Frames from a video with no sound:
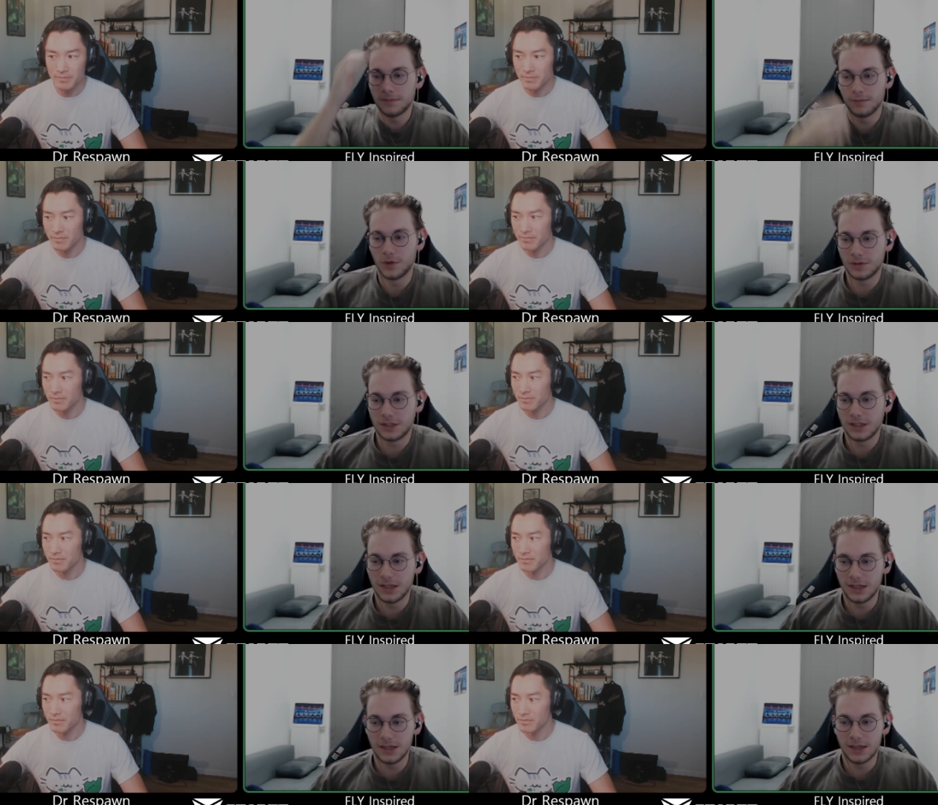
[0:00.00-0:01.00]

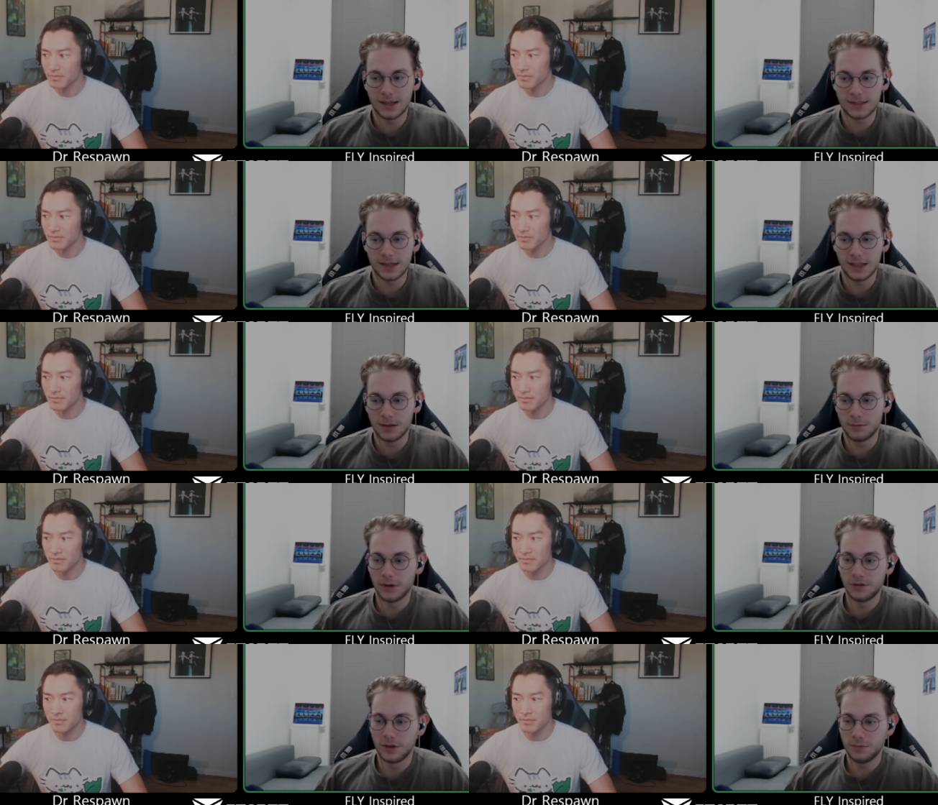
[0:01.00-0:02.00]
Speaker 1: mostly excited
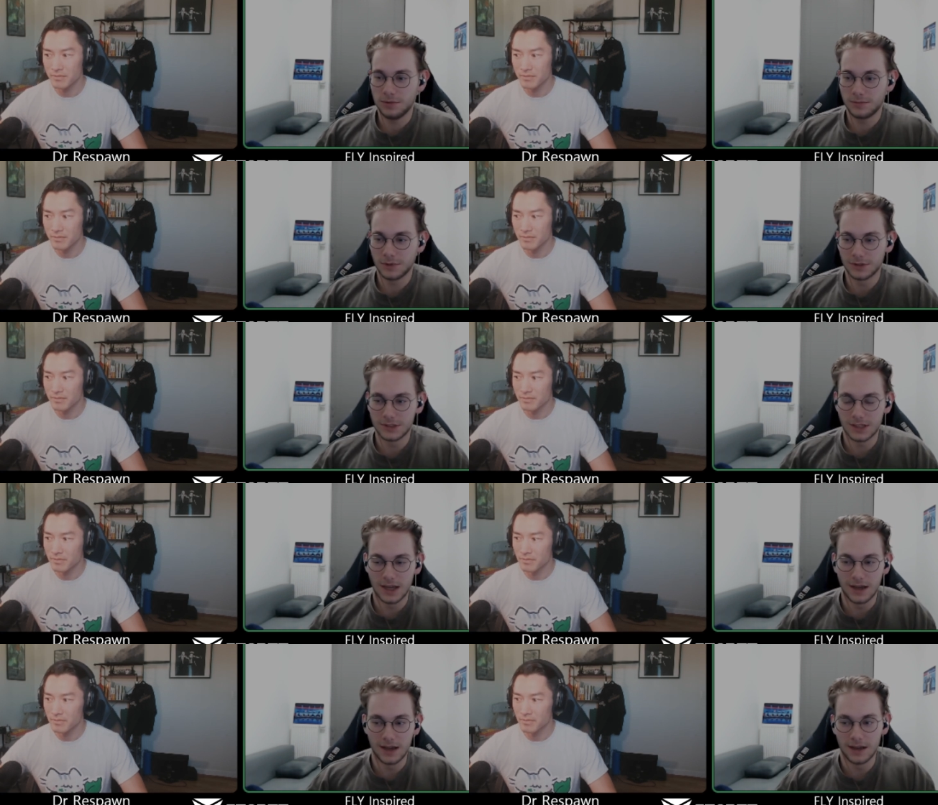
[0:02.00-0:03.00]
about top because
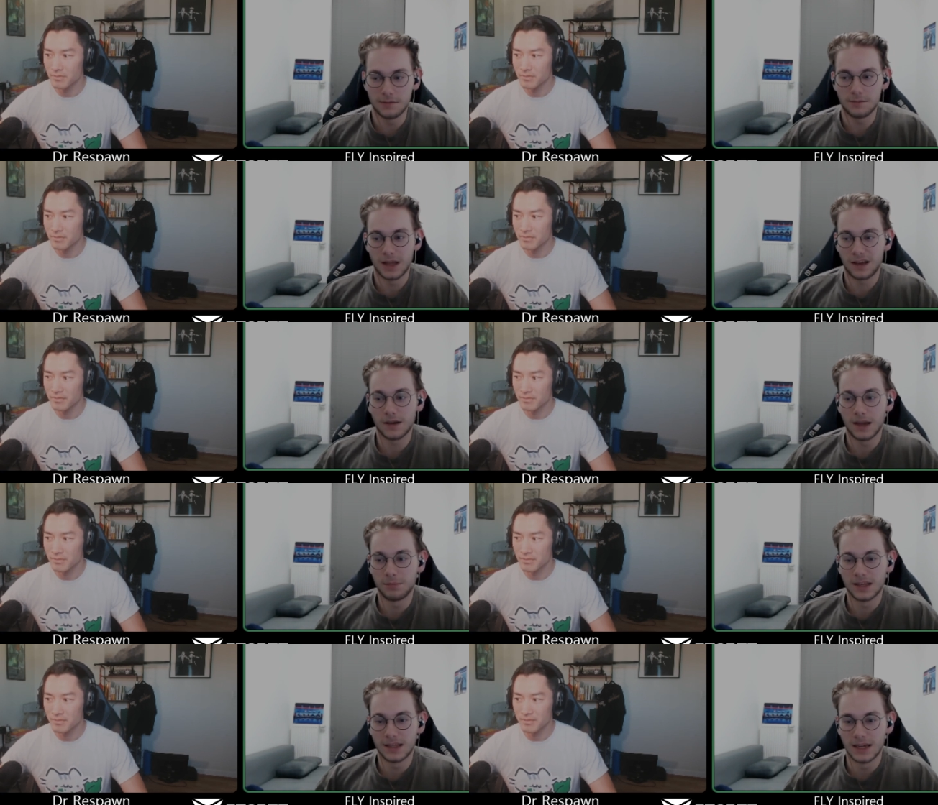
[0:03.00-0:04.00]
I like I
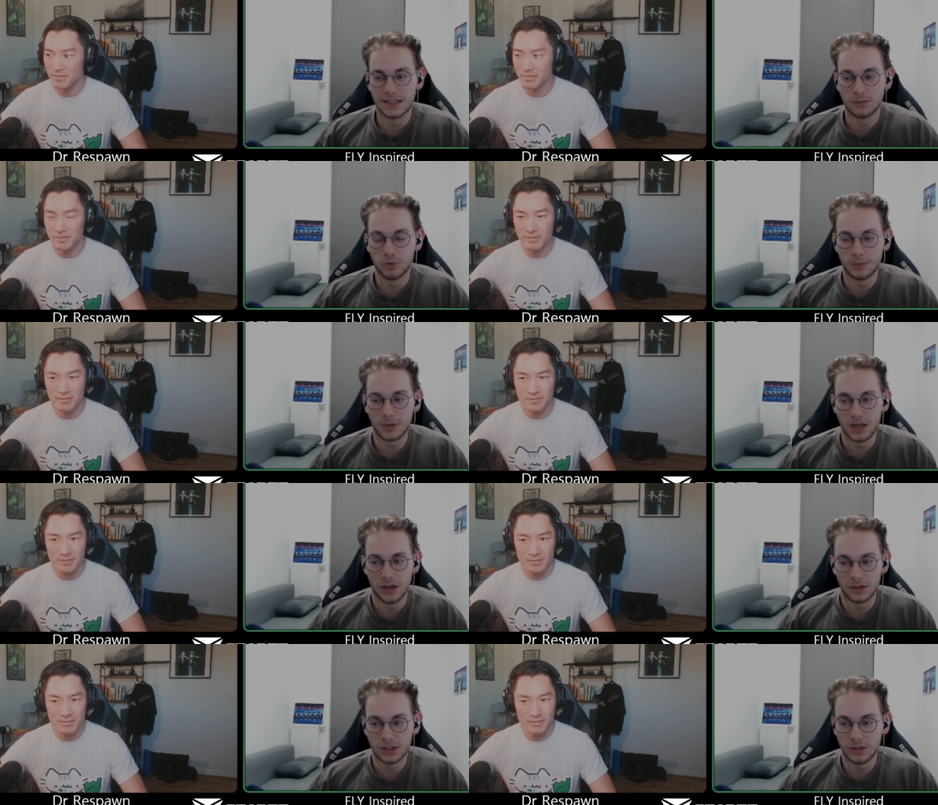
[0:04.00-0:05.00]
played against Bwipo a
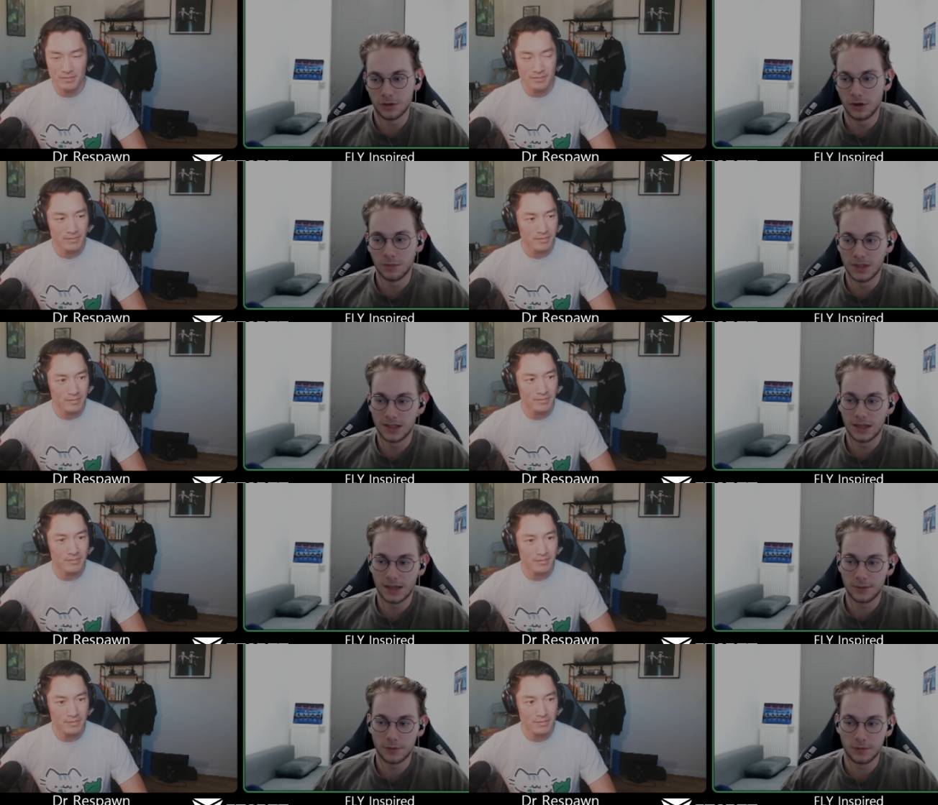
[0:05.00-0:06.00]
lot in Europe. Then he
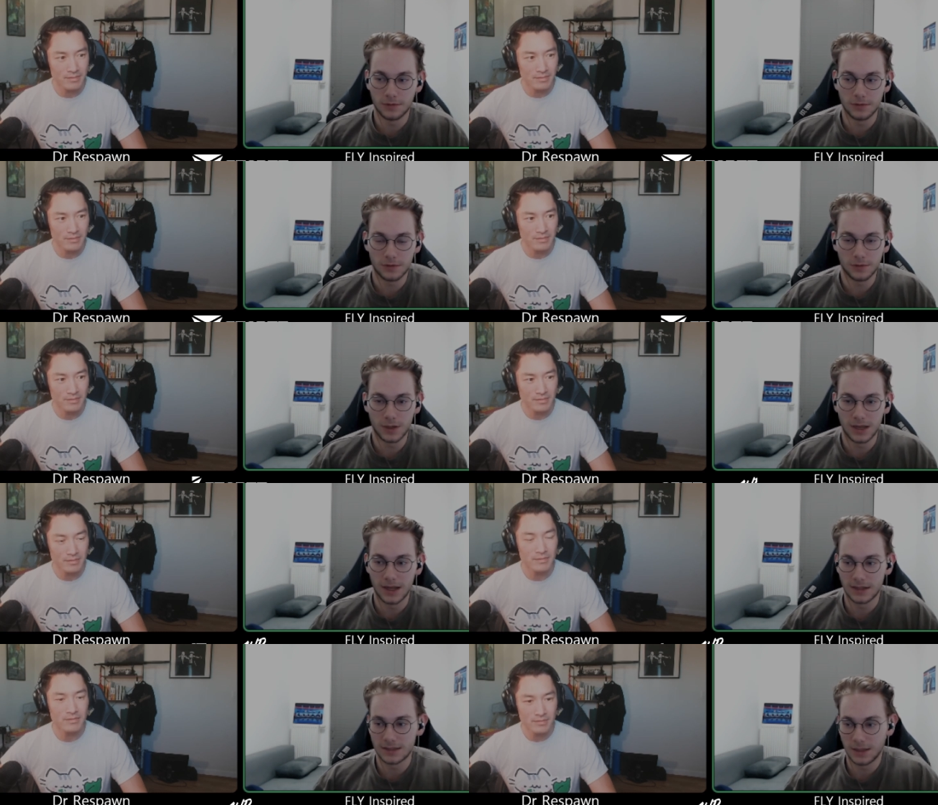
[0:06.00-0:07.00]
came to to
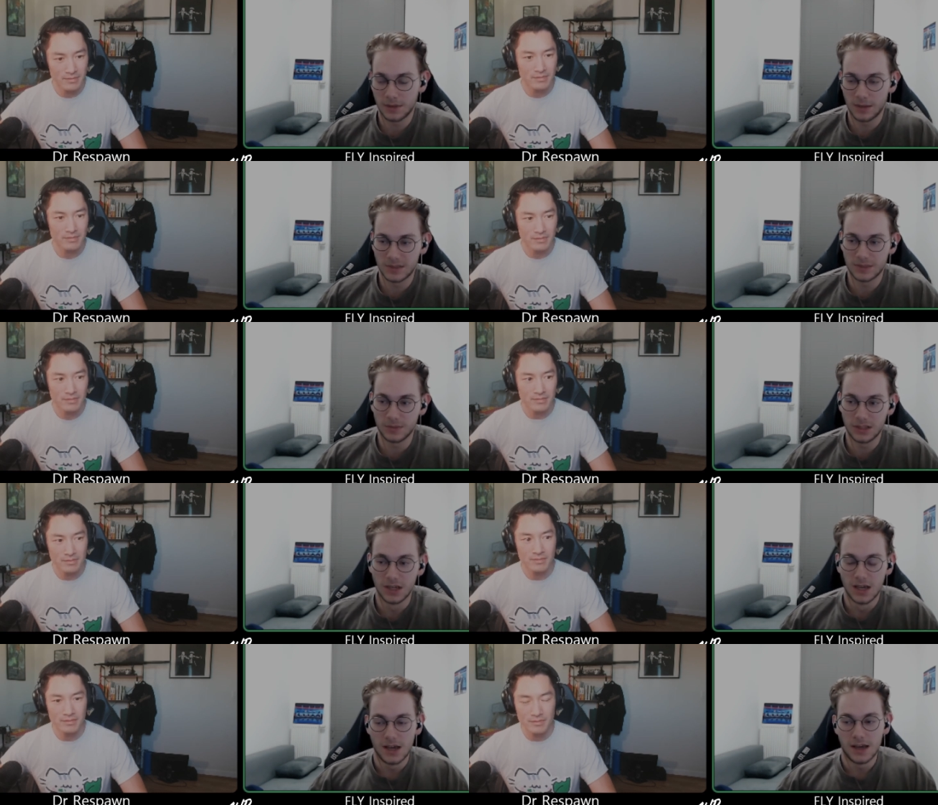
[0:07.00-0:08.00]
NA same time as me,
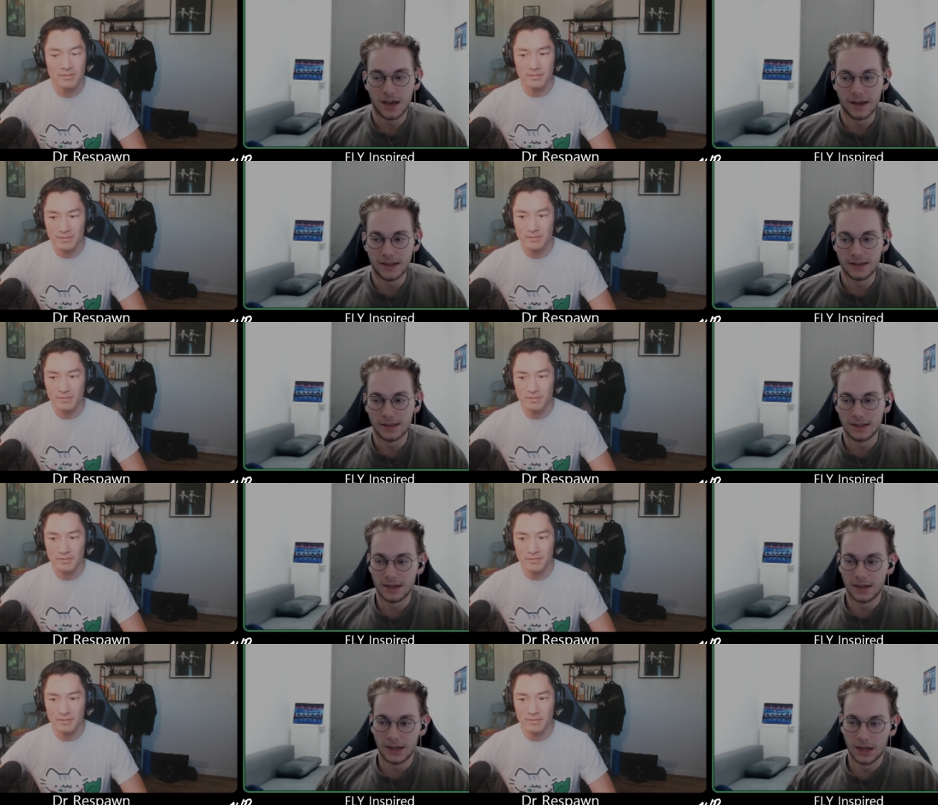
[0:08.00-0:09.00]
and
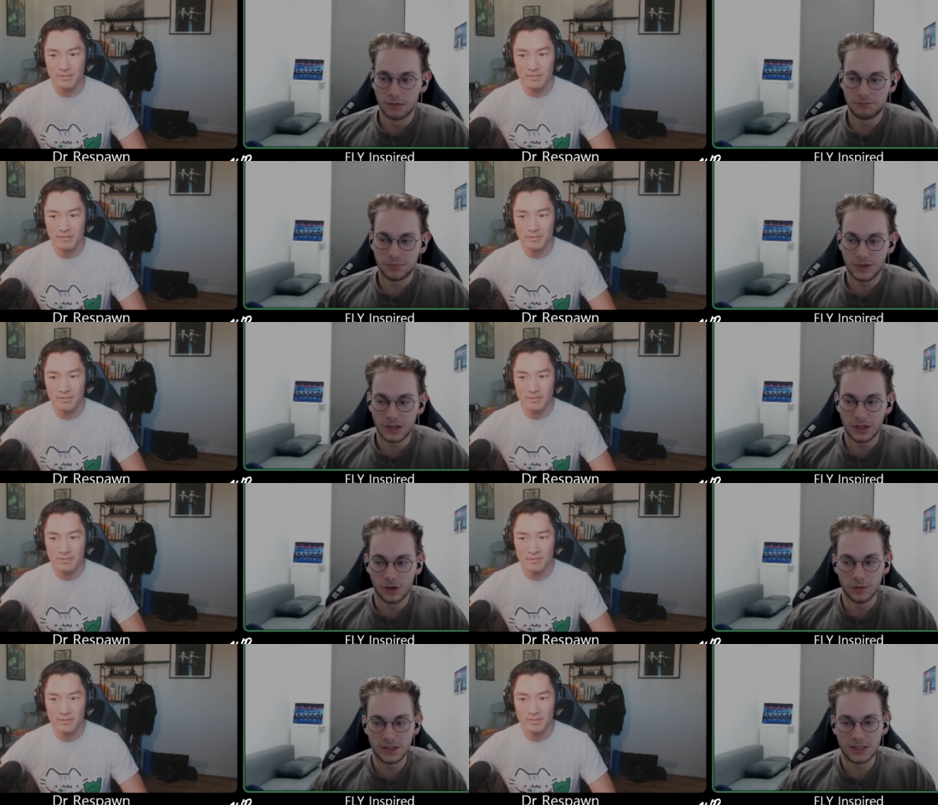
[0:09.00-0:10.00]
uh, he
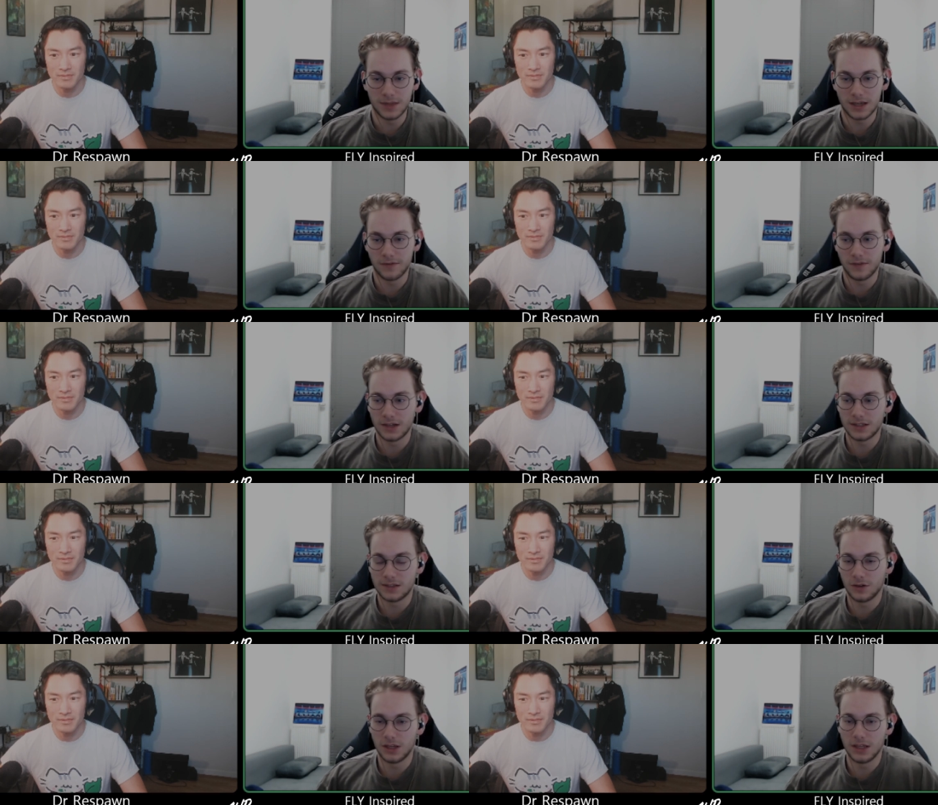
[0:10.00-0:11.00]
always seemed like a very
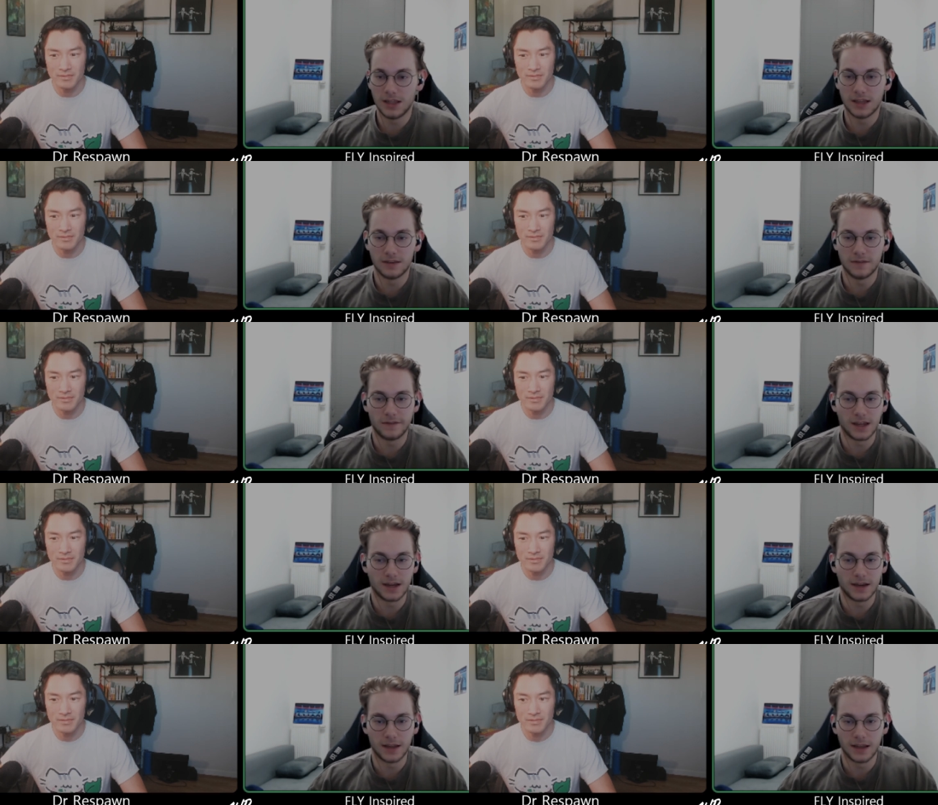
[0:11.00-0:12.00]
solid and
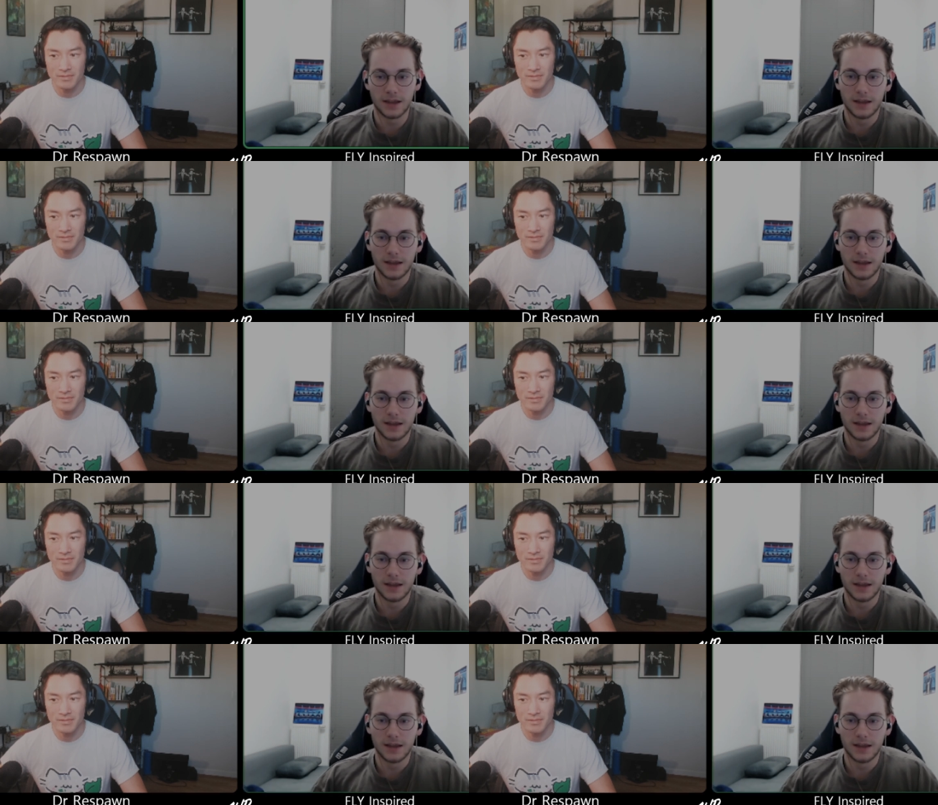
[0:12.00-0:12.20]
very